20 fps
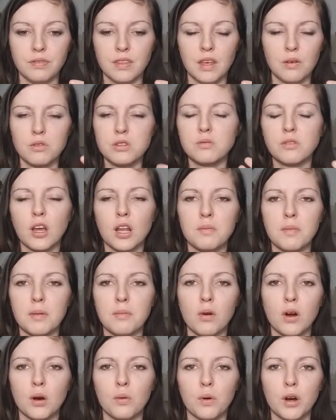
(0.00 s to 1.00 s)
It was going to be
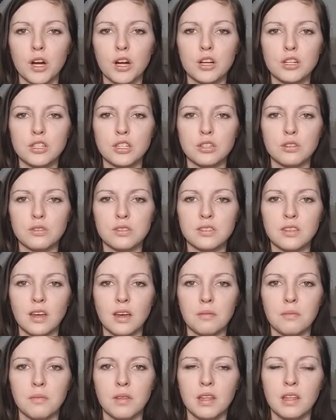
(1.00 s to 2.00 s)
more work to use
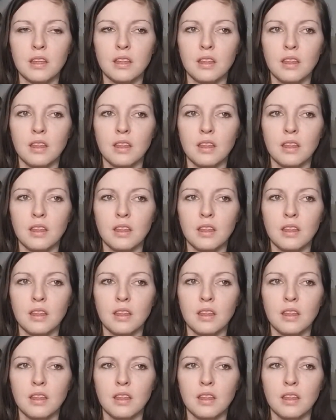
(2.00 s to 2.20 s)
them